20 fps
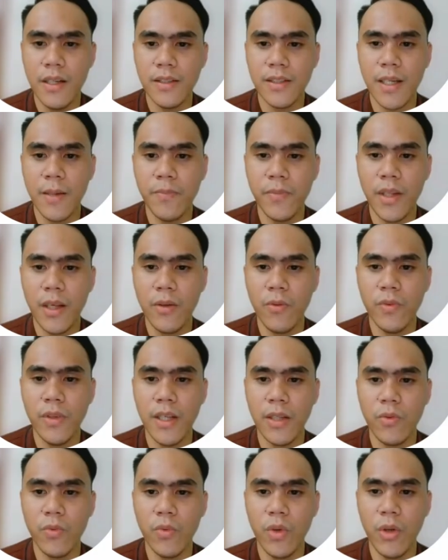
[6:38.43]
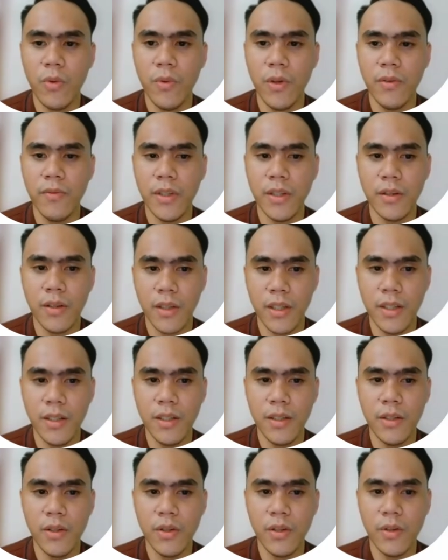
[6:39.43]
something that we will
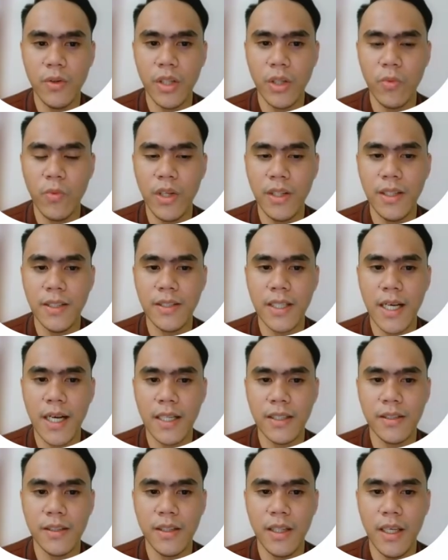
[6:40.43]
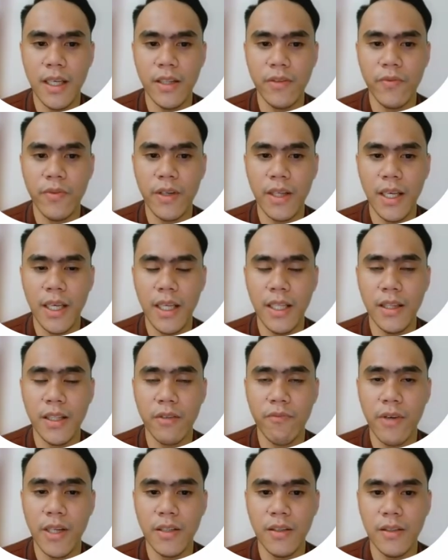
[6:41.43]
return that we discuss the
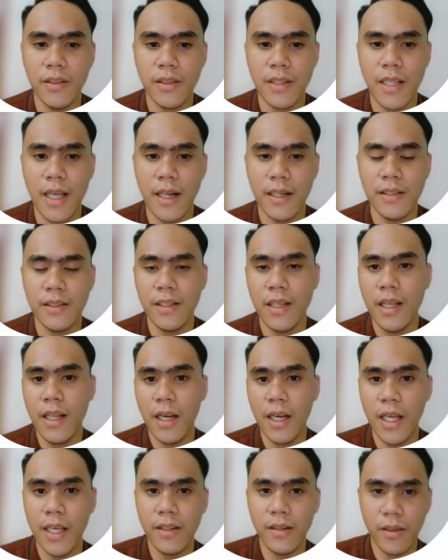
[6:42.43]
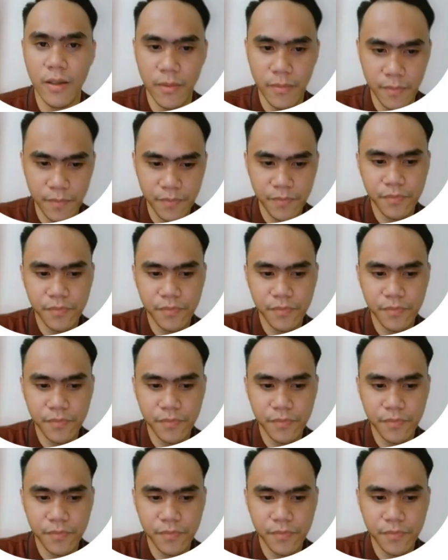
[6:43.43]
intervention styles later.